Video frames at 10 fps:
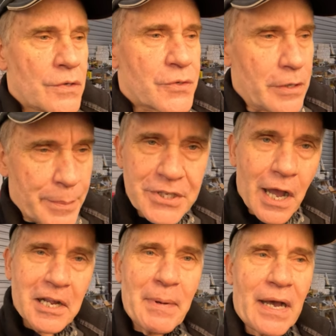So let me
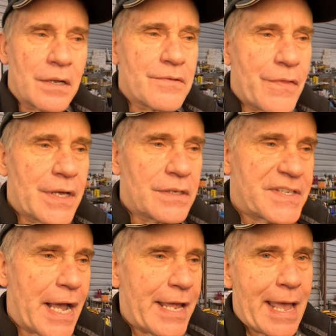talk about the
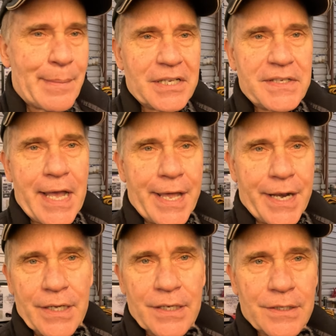dynamic
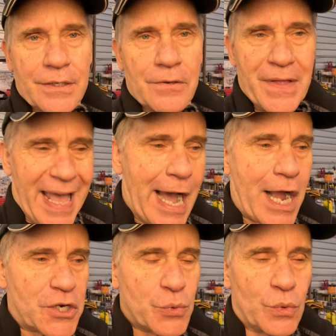data, the
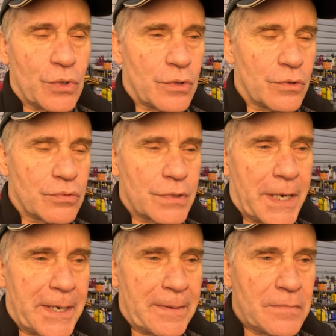actual
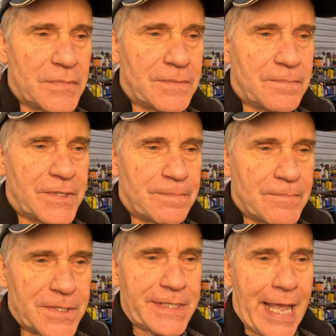
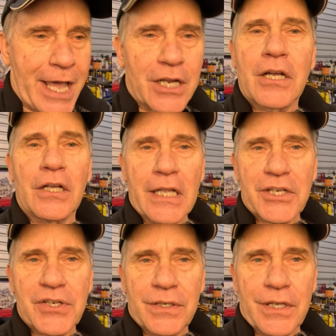data
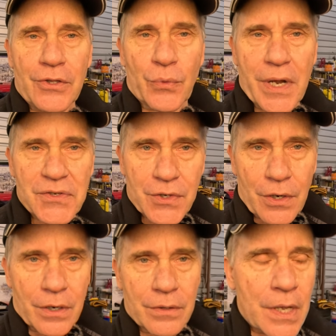collection in the race
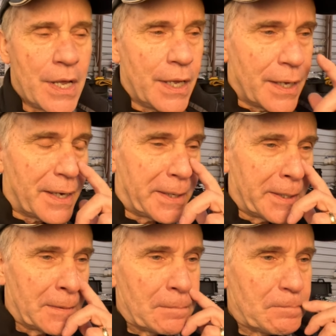car.
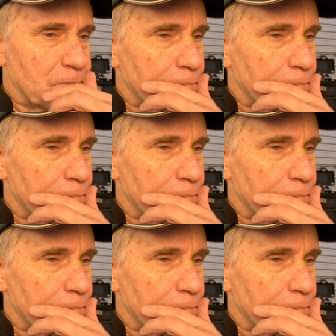I